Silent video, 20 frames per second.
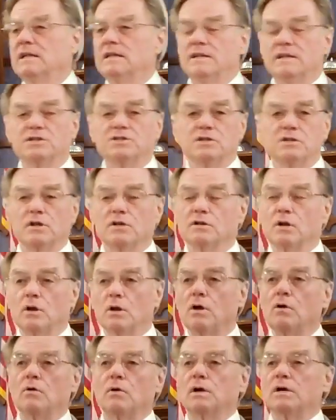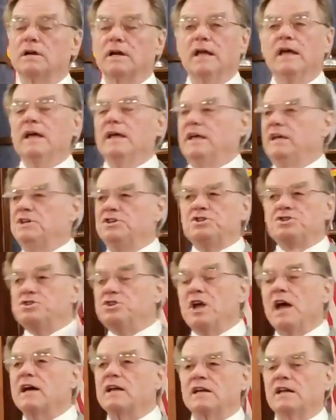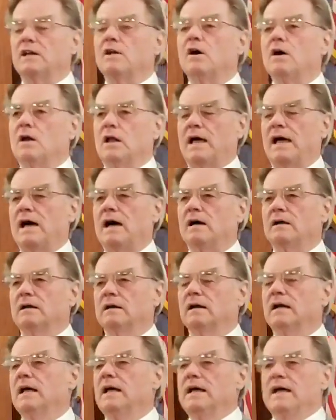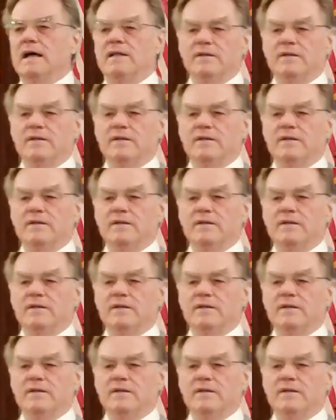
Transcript: and this is the lower, and he's checking it all out, and, and